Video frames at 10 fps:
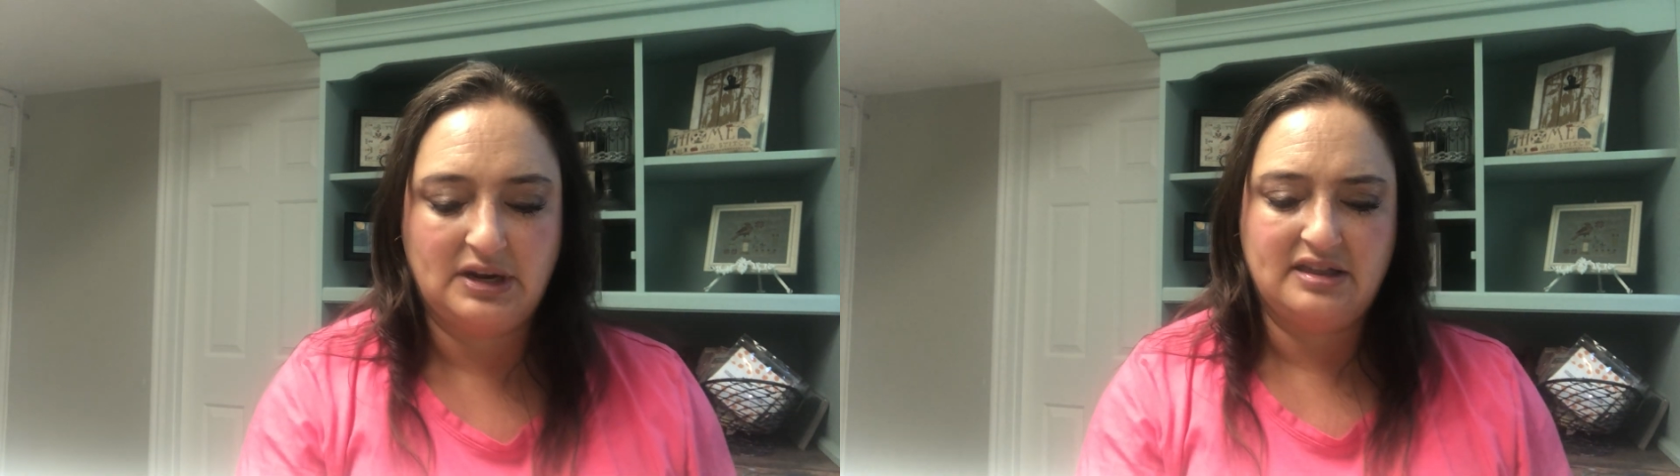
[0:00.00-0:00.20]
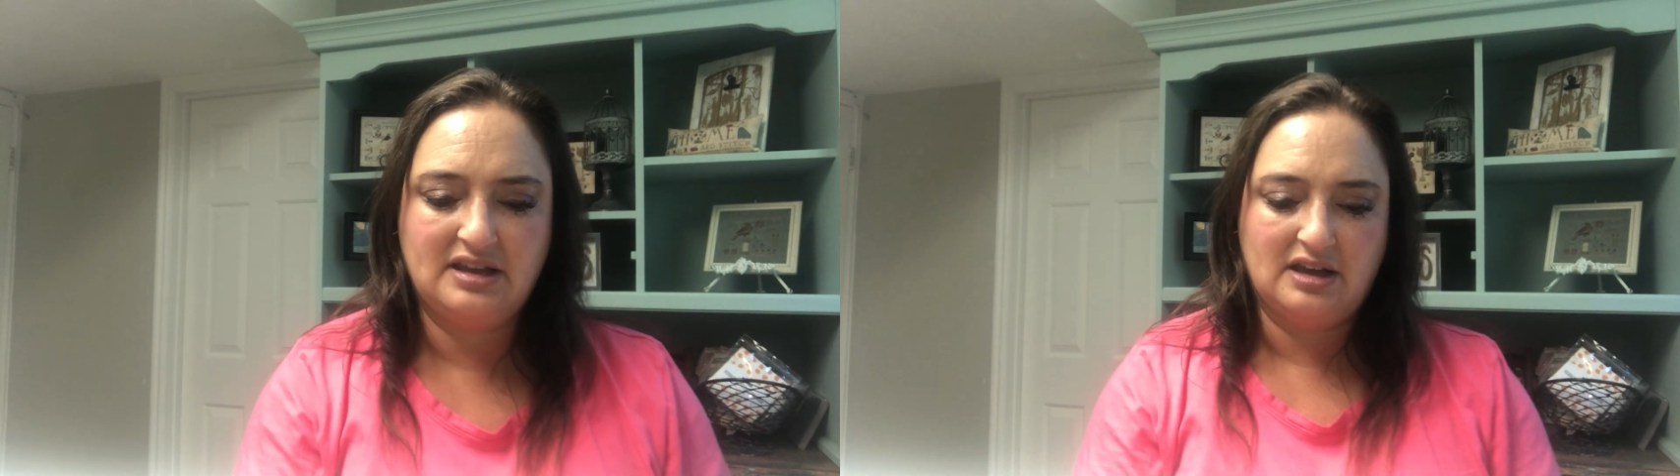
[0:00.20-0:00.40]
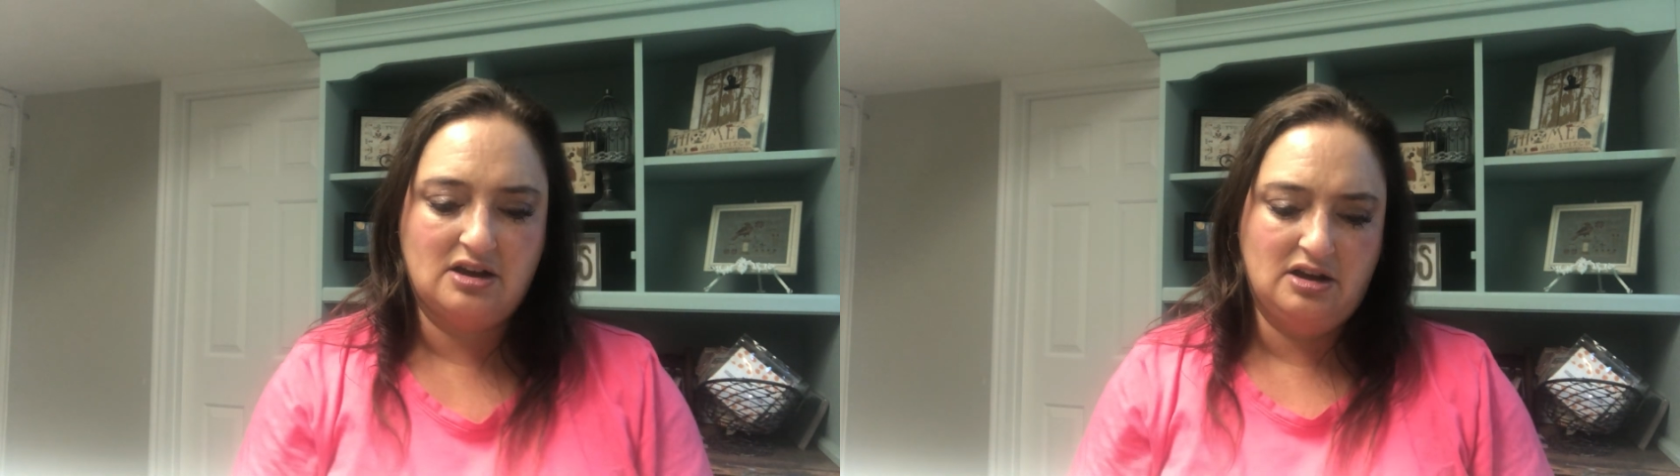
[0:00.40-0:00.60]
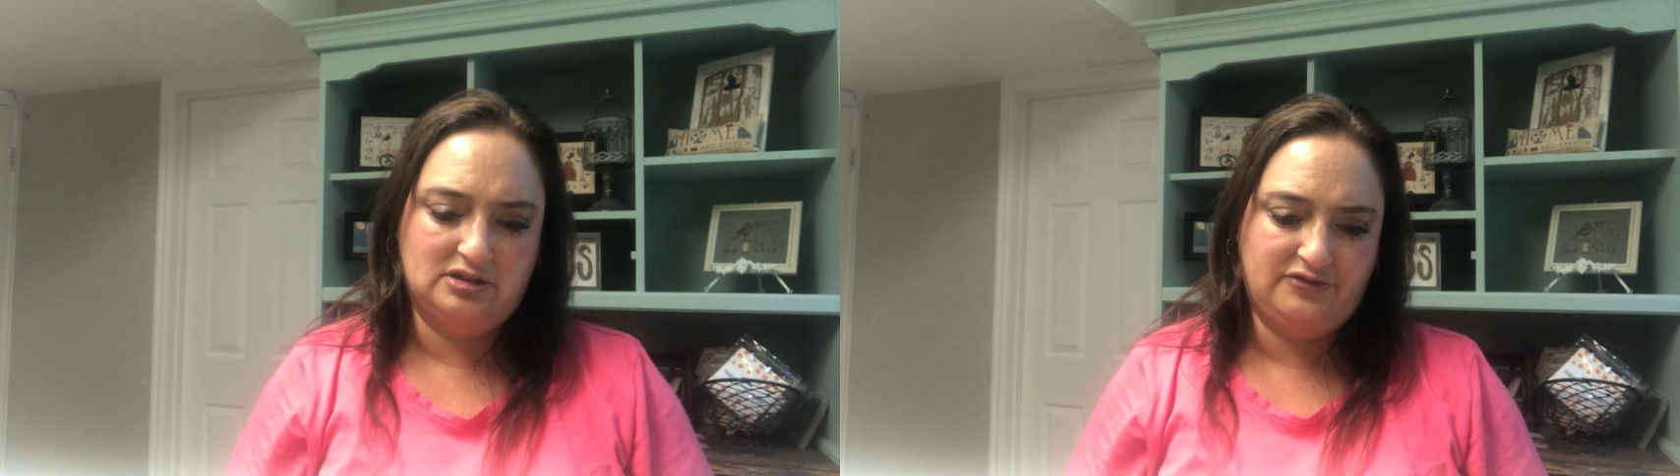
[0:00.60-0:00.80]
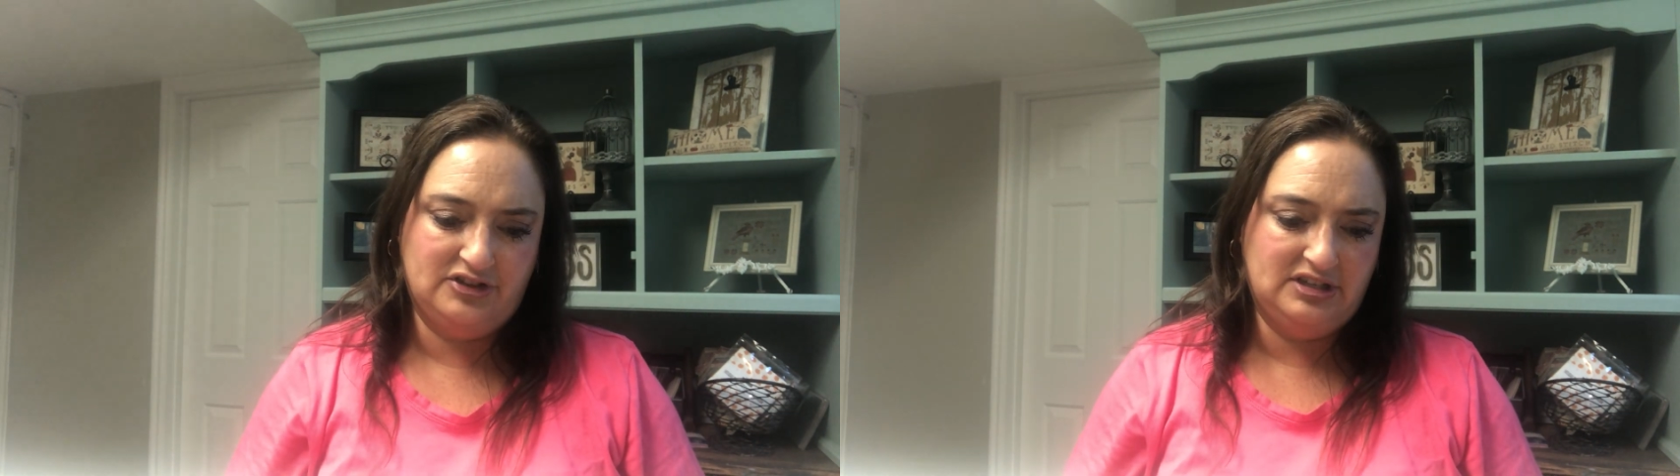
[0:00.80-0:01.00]
I think it calls
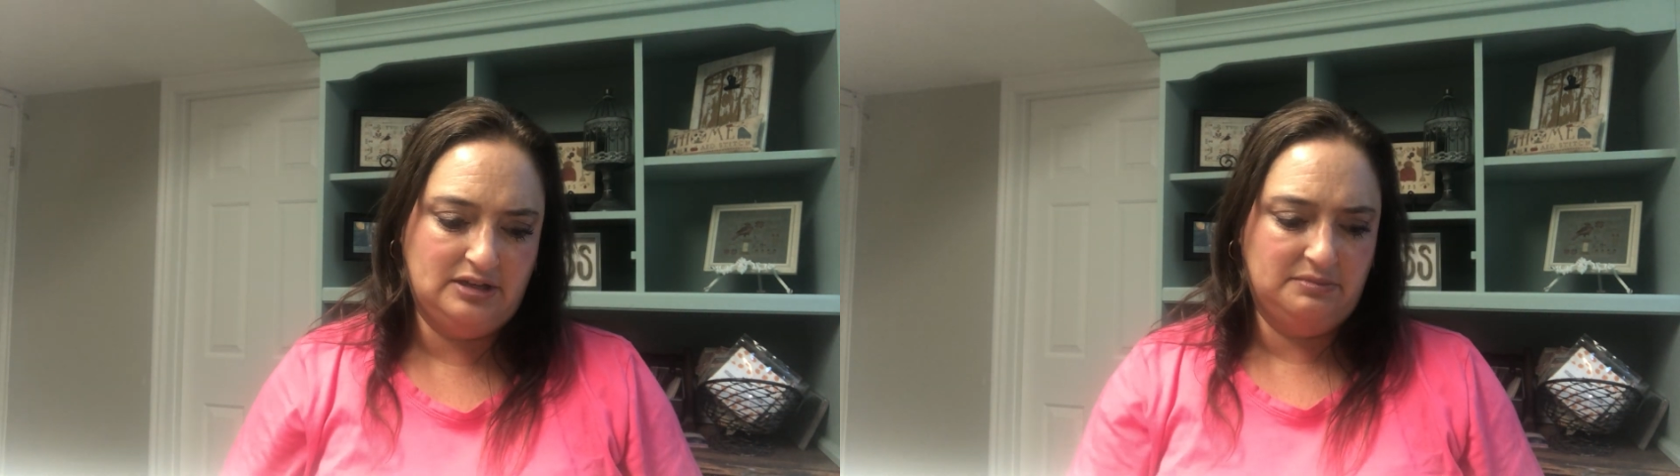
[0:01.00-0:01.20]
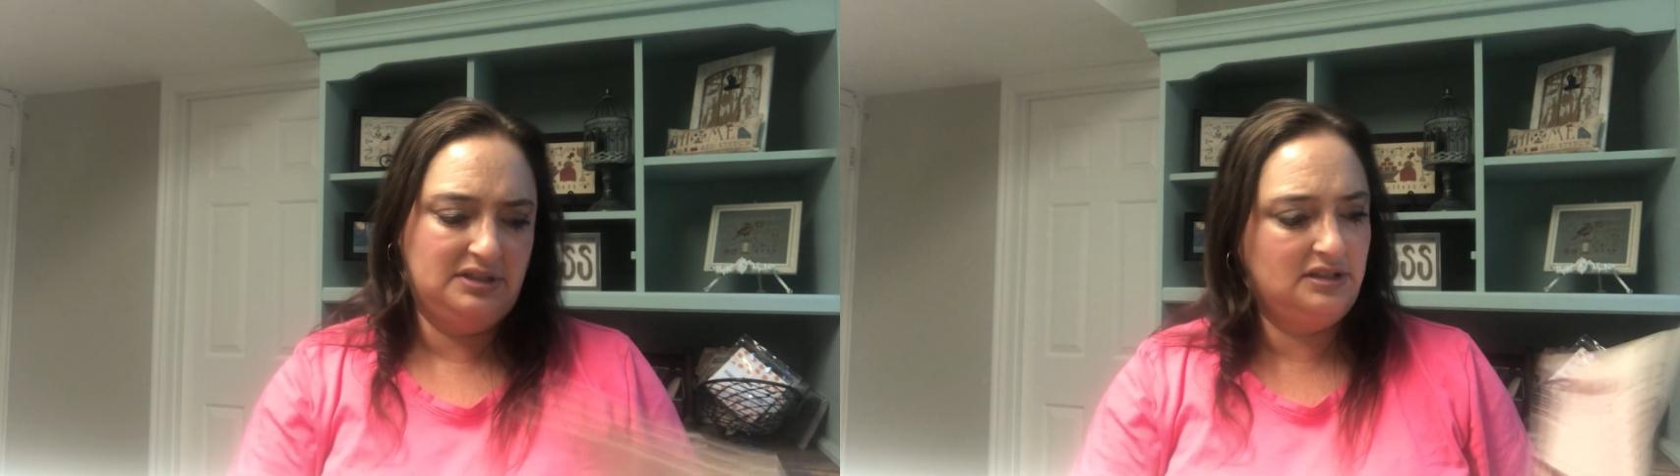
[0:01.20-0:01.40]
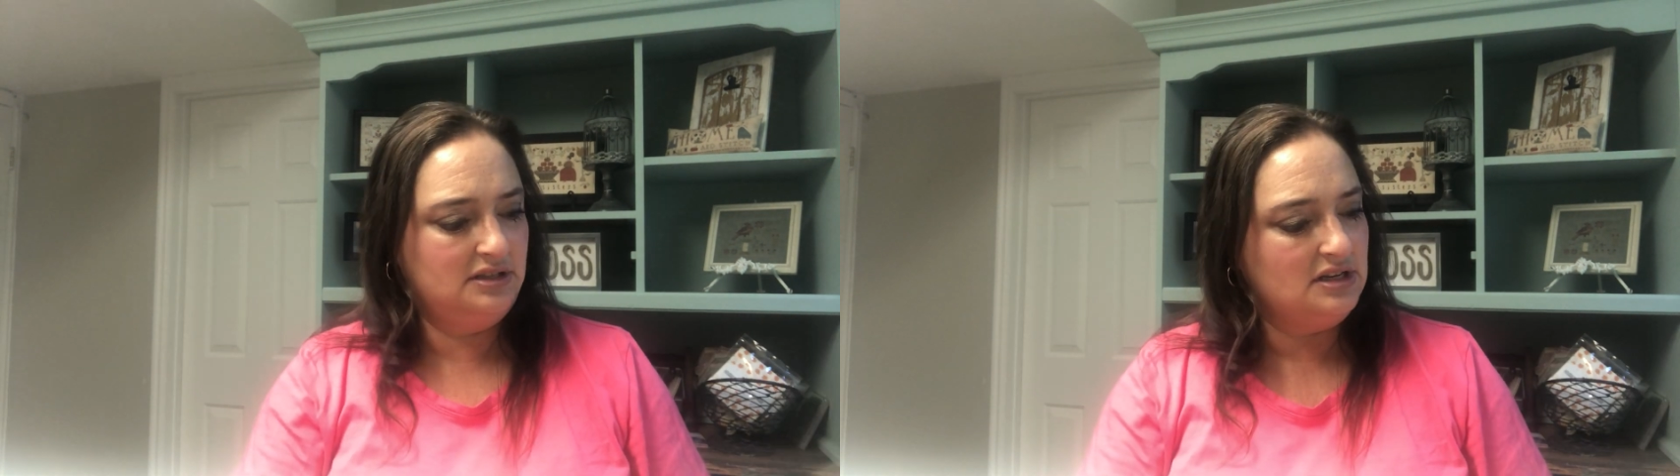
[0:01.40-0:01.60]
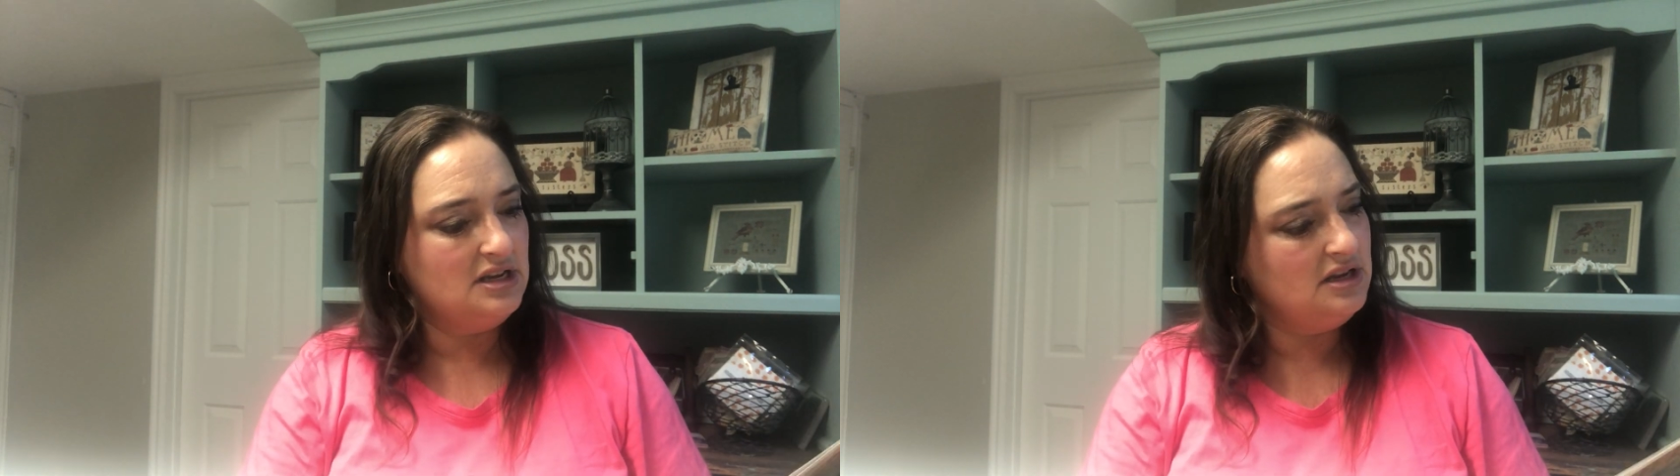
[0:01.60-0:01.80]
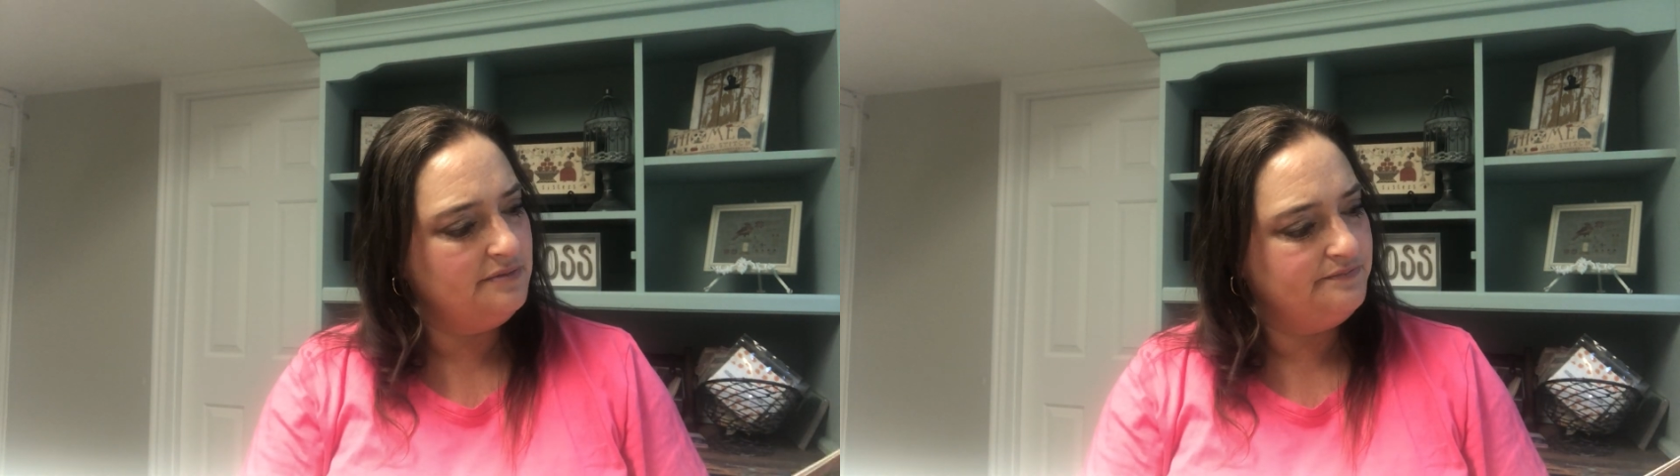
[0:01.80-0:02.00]
for
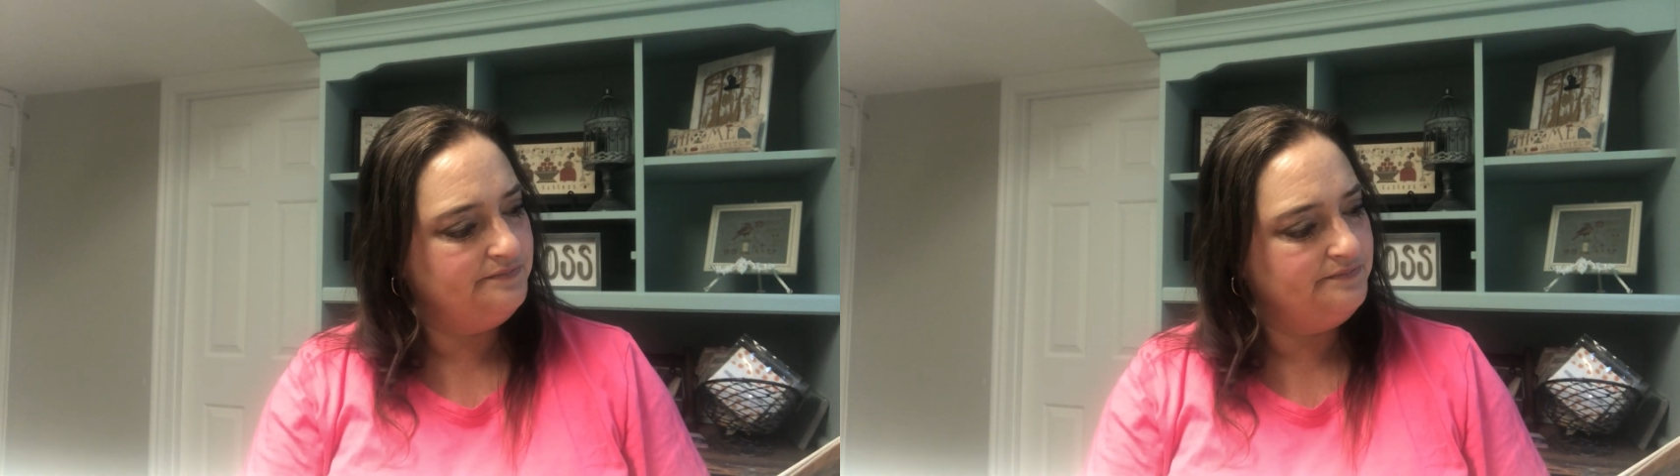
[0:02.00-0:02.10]
DMC.